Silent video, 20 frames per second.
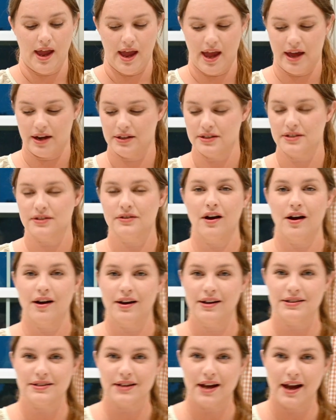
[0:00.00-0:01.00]
and as
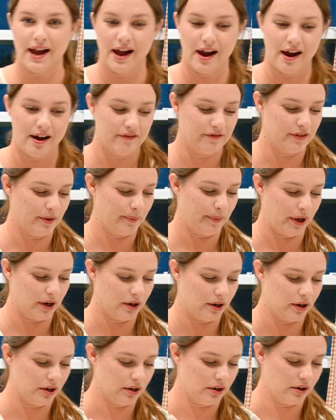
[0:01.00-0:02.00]
long as I have the
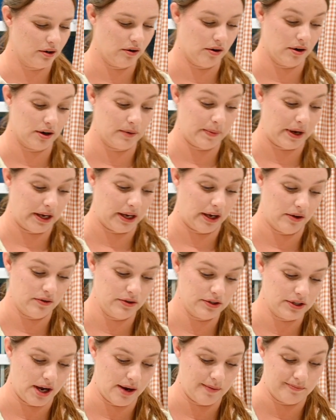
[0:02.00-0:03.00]
butter on my
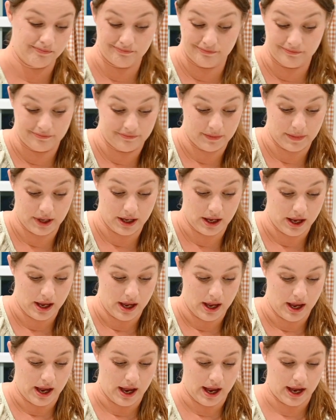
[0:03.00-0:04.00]
countertop,
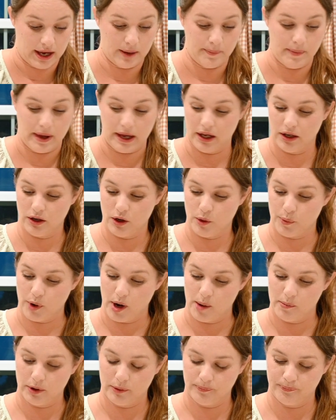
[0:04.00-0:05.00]
I can make it no
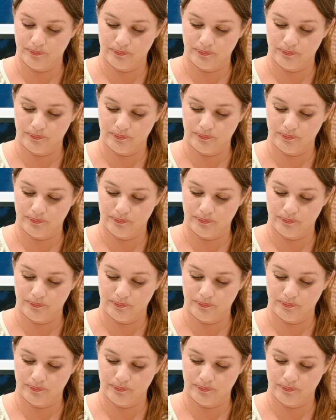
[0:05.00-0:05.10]
problem.